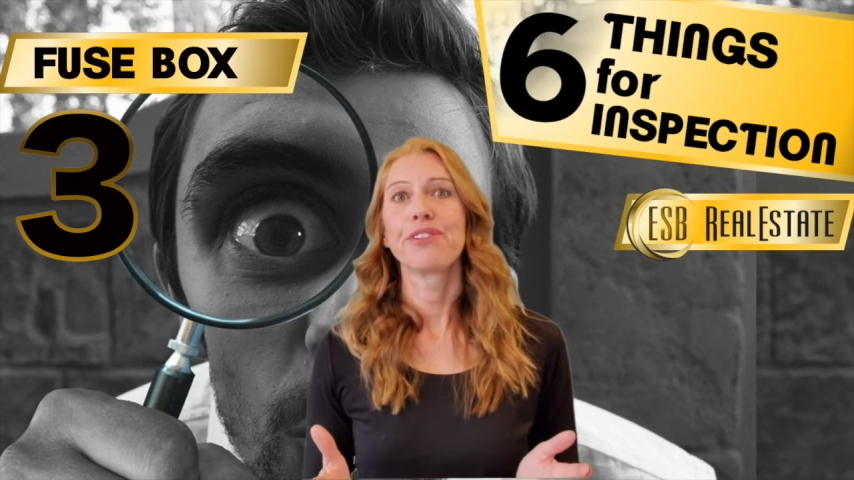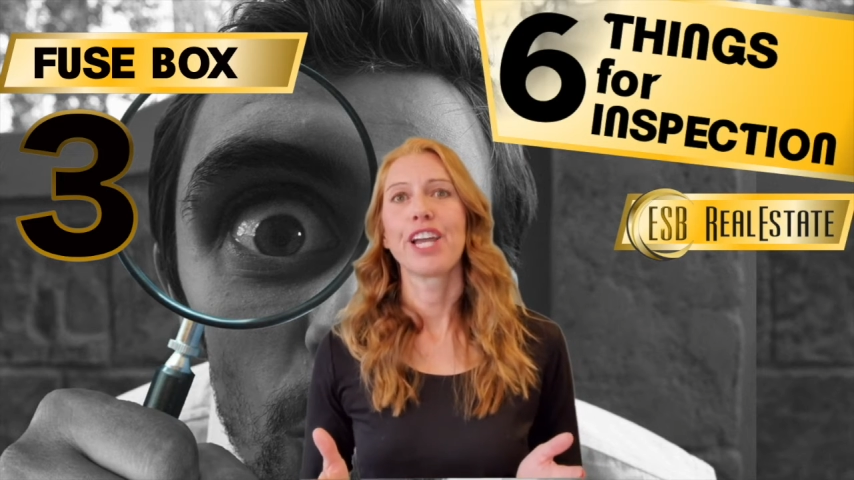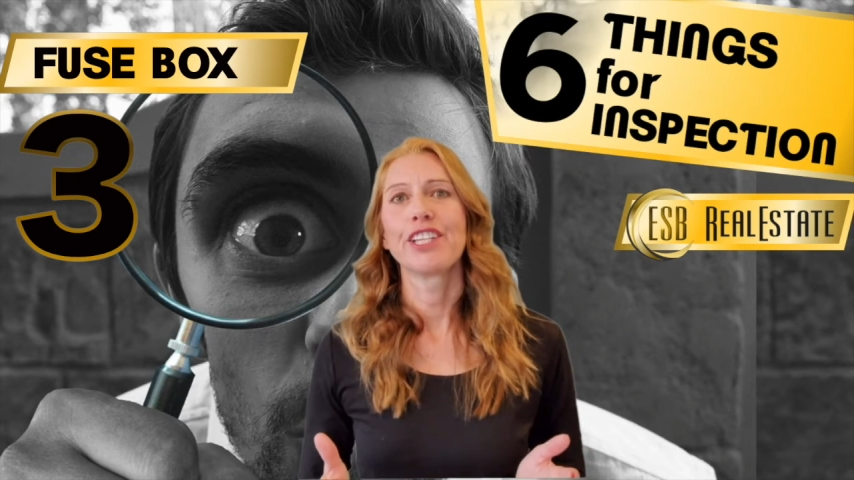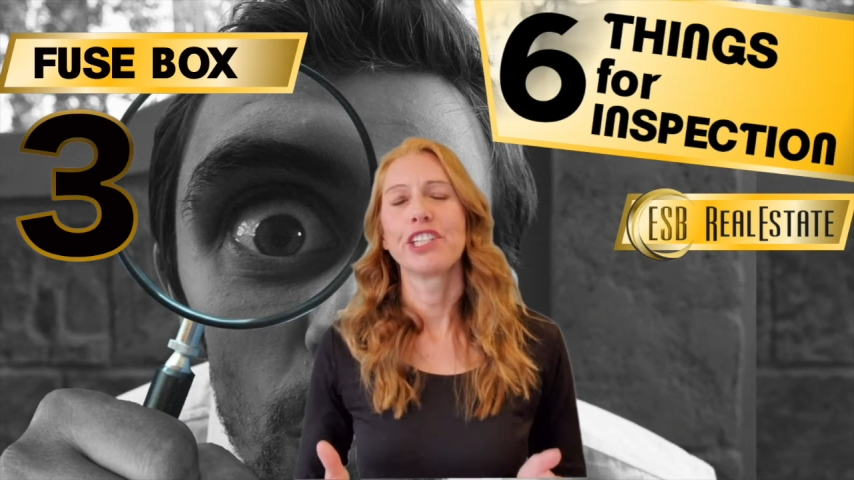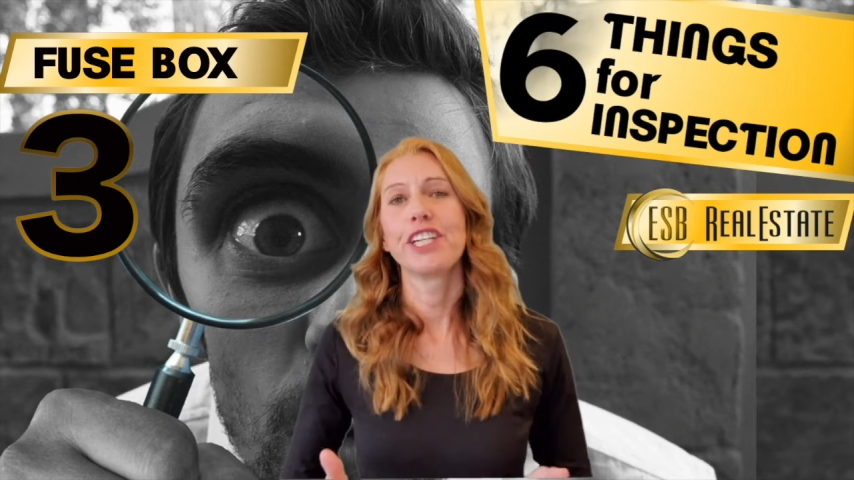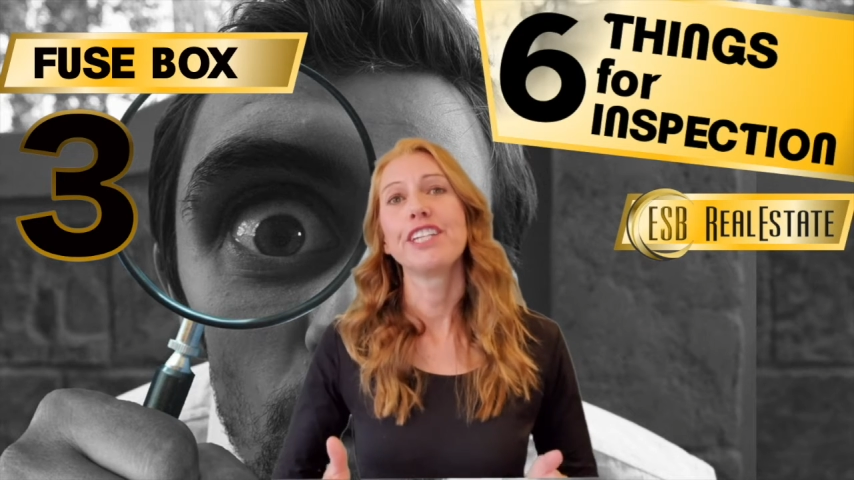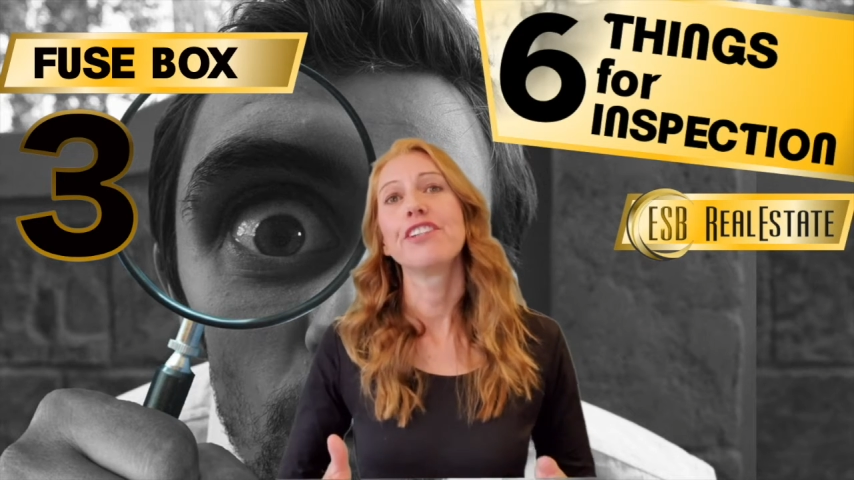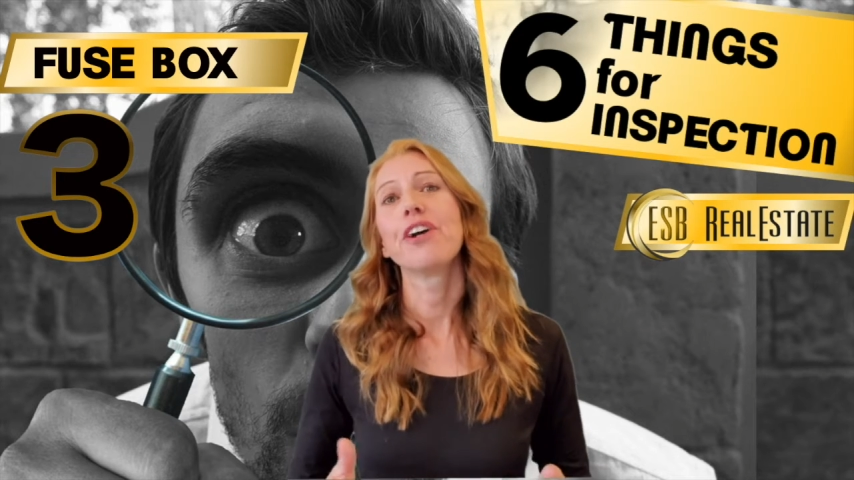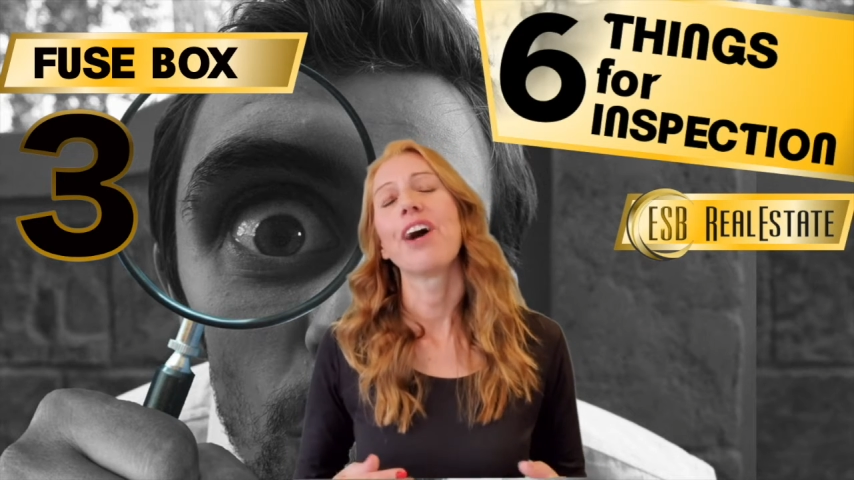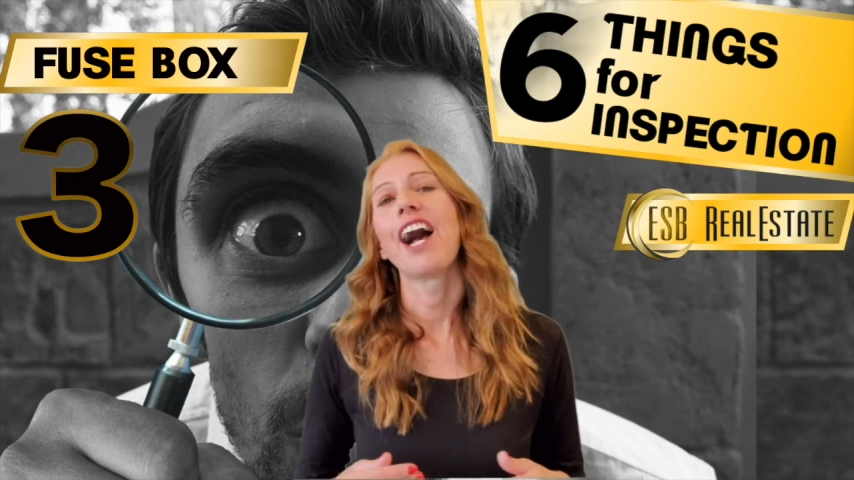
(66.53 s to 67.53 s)
and you need to
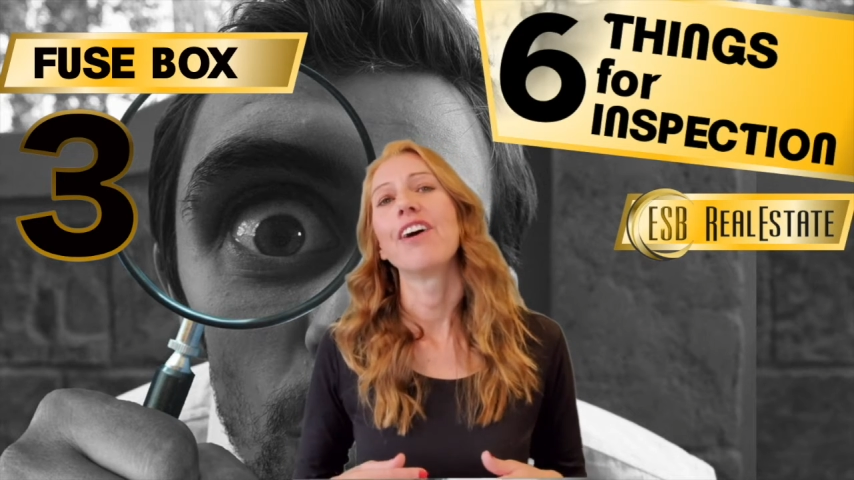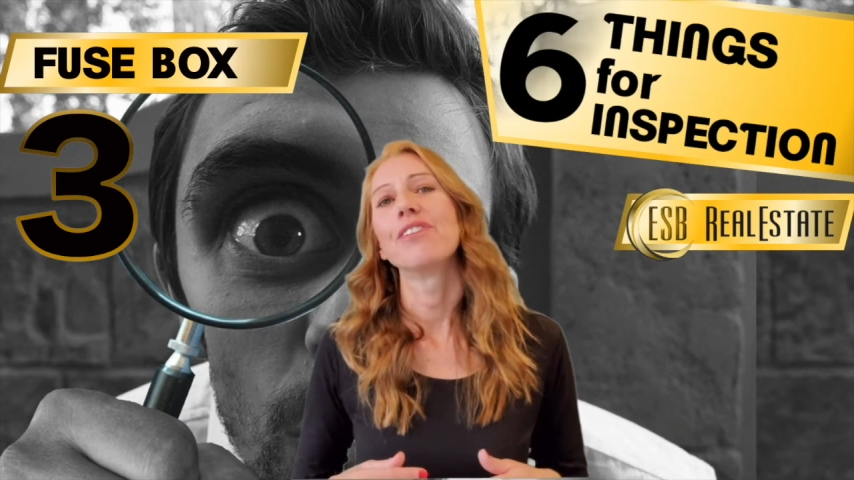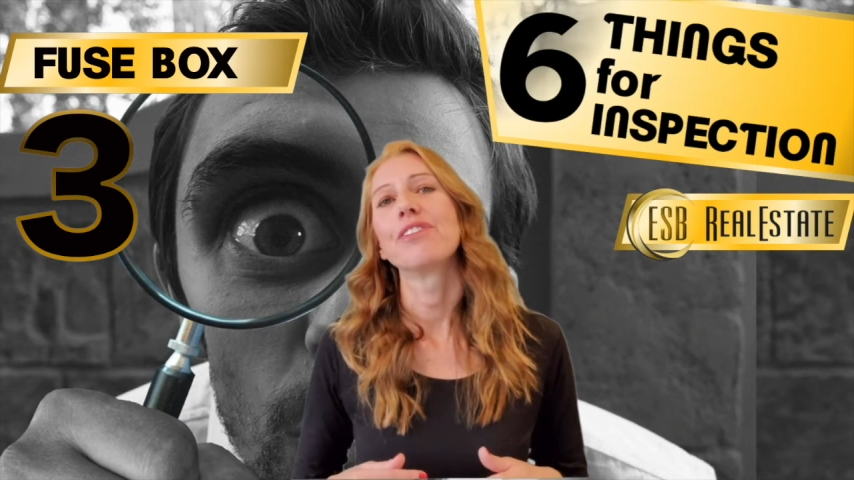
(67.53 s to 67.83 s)
know how